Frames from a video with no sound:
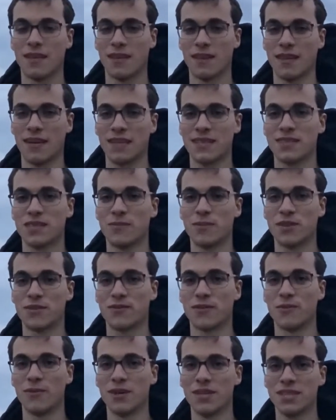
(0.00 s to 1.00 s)
Thanks so much
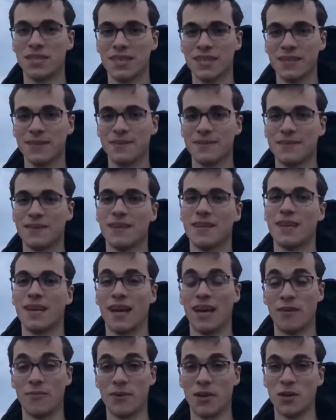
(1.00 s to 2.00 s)
for watching,
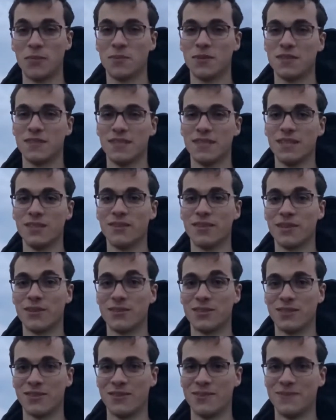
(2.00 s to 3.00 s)
and we hope to see you here
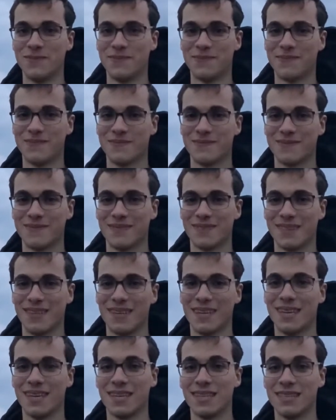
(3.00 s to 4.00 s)
soon.
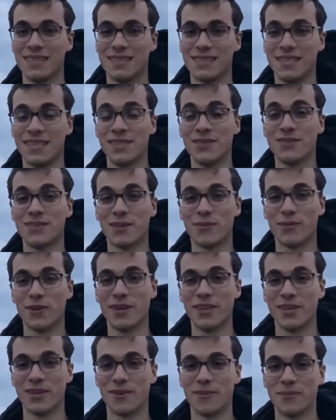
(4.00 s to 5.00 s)
See you somewhere
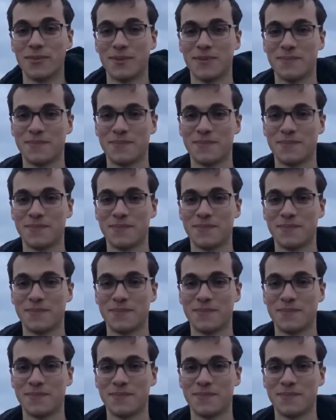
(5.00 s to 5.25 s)
in Europe.